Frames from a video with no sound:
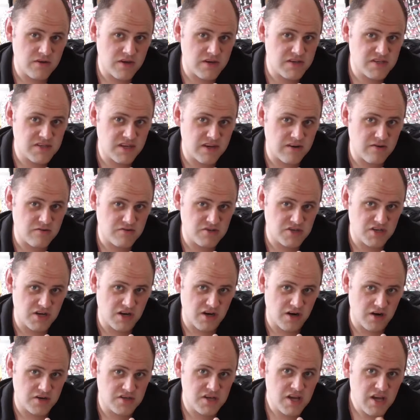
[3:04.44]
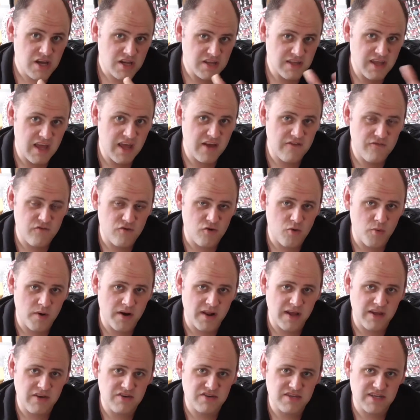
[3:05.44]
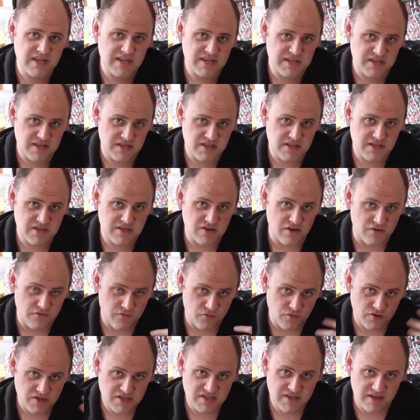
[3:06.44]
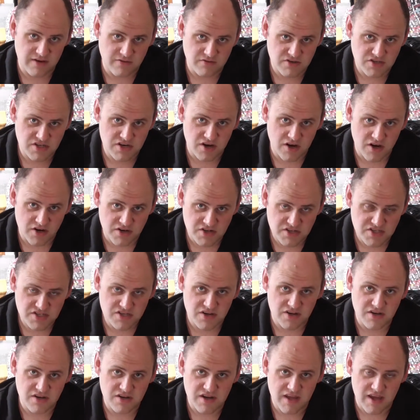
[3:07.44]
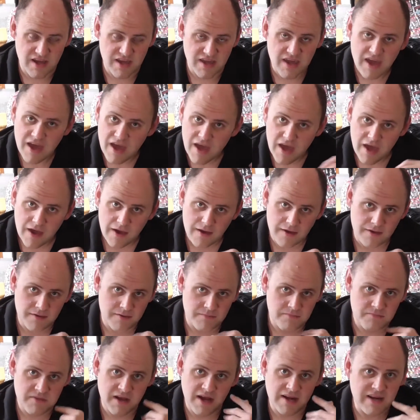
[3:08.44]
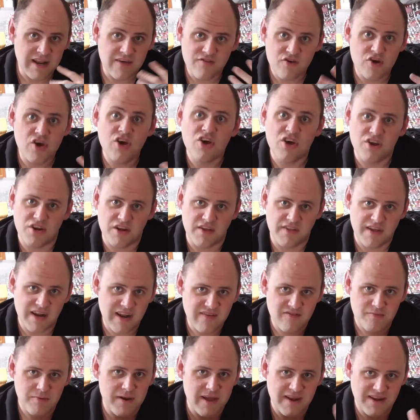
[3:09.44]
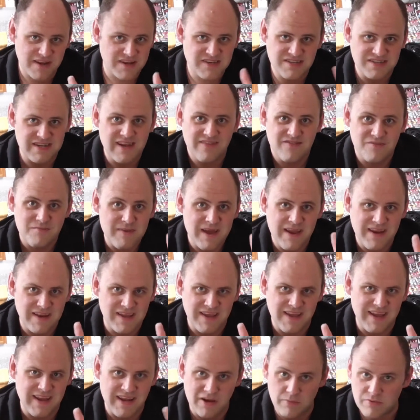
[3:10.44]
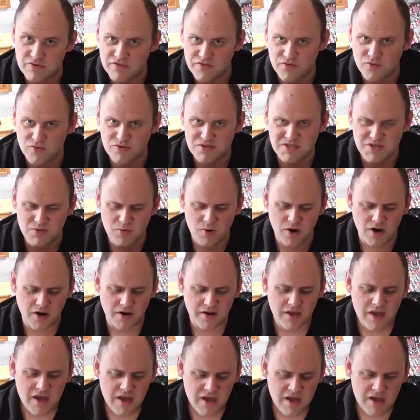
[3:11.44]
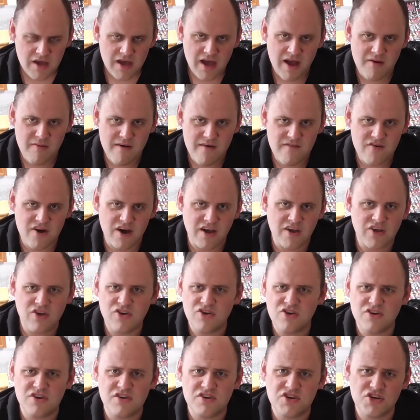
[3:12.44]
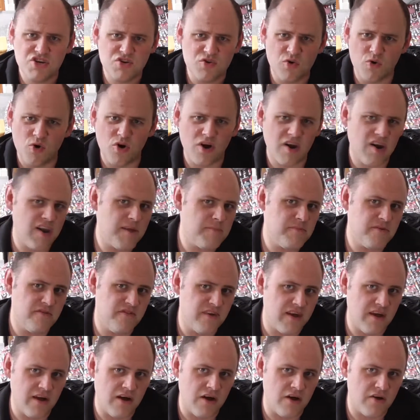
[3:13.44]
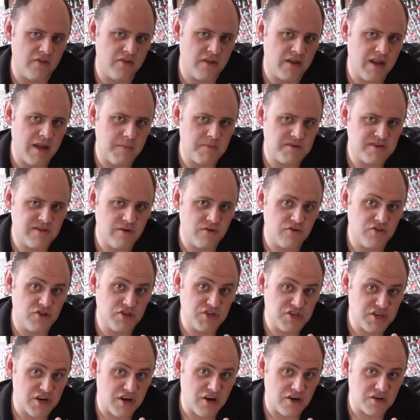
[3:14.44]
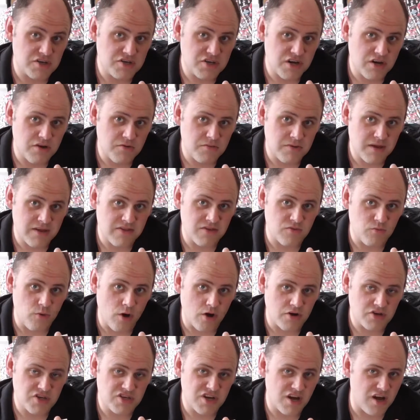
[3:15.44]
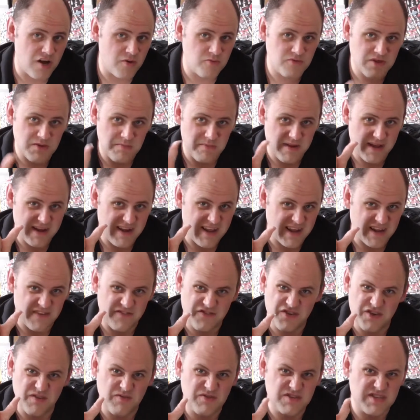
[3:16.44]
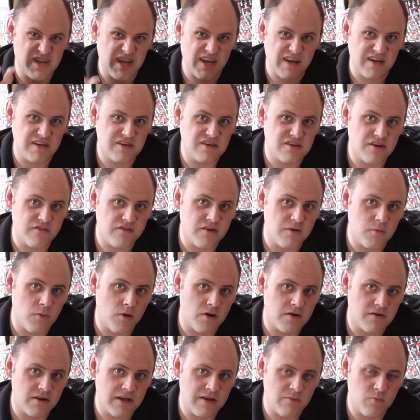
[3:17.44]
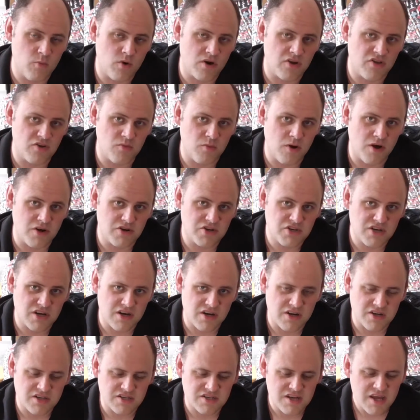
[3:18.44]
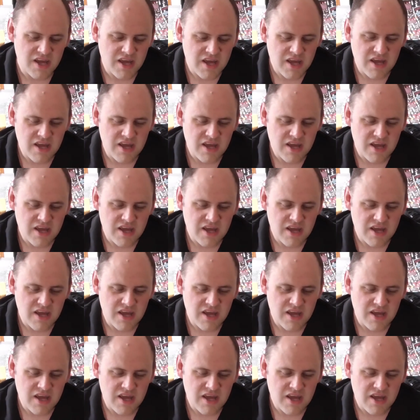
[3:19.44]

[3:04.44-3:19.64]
UK singles chart. Therefore, when I used to listen to the top 40 singles chart on a Sunday, I never heard it. They never played it because it never made it in. It was 41. However, I heard a short clip of it on an episode of The Chart Show in the rock chart where they played like a few seconds of it in one of the rock charts.